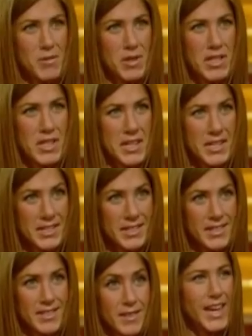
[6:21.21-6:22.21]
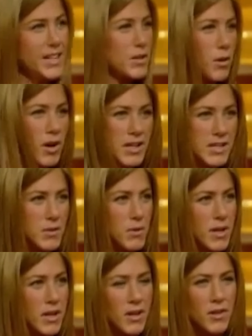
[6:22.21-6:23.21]
it's been really nice. It's
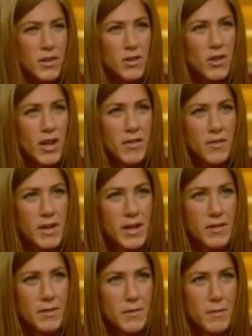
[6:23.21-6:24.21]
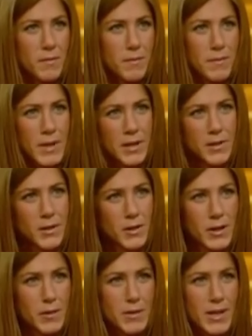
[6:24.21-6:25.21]
crazy what, you know, your life kind of
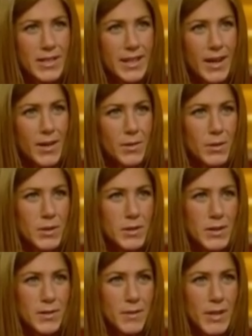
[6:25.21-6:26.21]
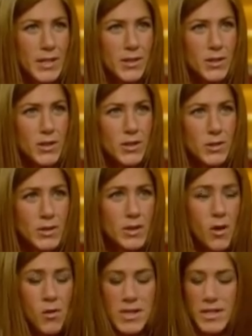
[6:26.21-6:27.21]
being turned upside down will lead you
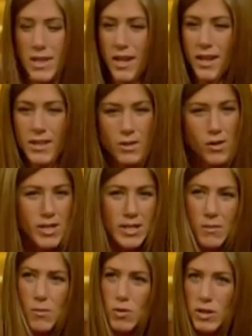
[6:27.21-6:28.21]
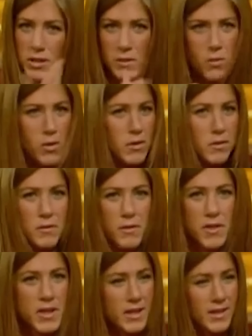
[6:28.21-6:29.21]
to. It's always, it's always some really
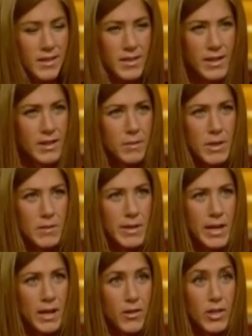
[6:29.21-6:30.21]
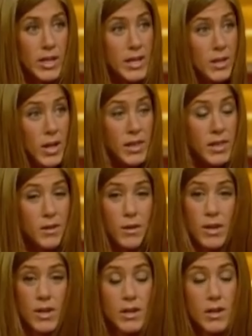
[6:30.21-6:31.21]
wonderful things that end up coming out of it. And I, I
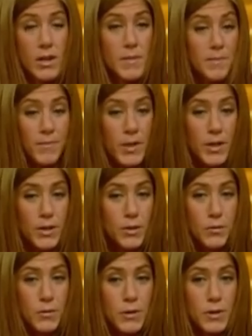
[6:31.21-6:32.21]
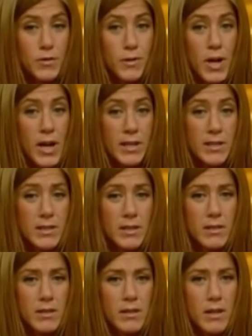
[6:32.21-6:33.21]
think you know, for, for
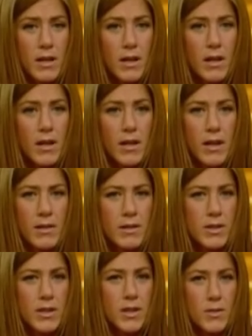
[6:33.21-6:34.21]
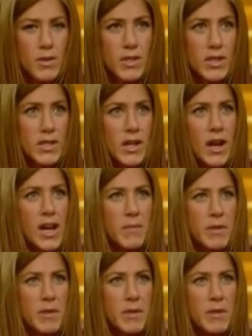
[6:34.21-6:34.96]
us, it's it was the